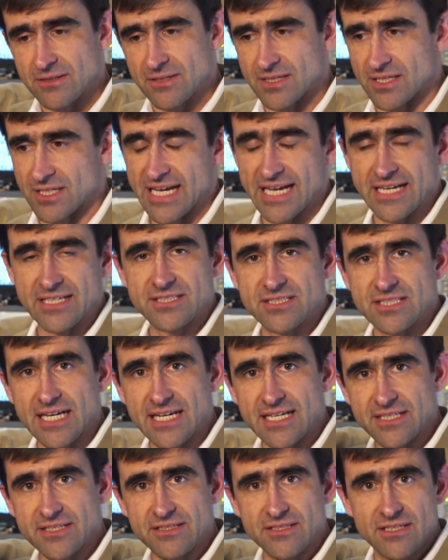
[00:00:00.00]
uh,
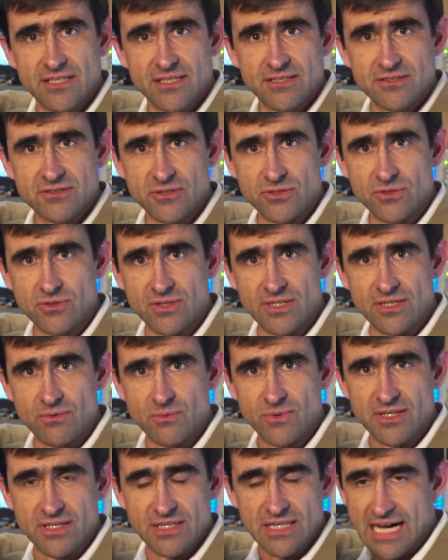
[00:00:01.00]
excited to, uh,
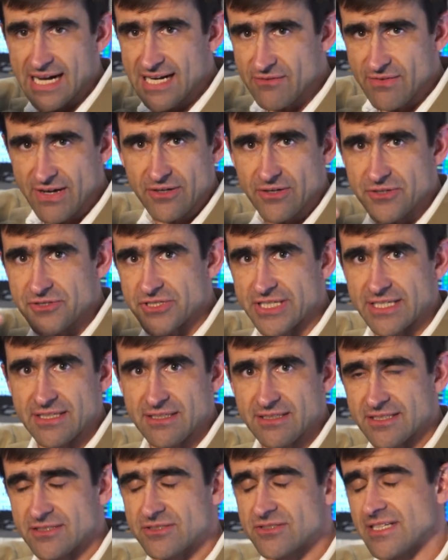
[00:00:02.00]
with a lot of energy
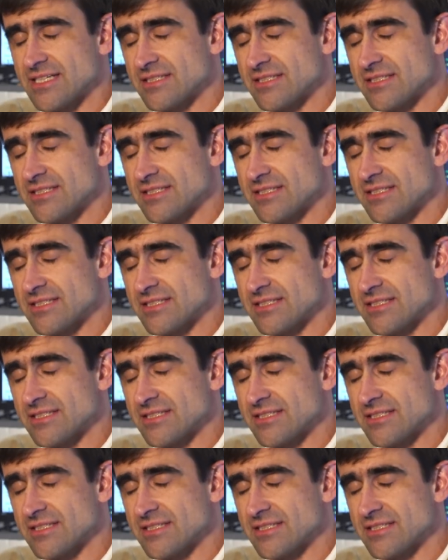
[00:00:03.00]
in,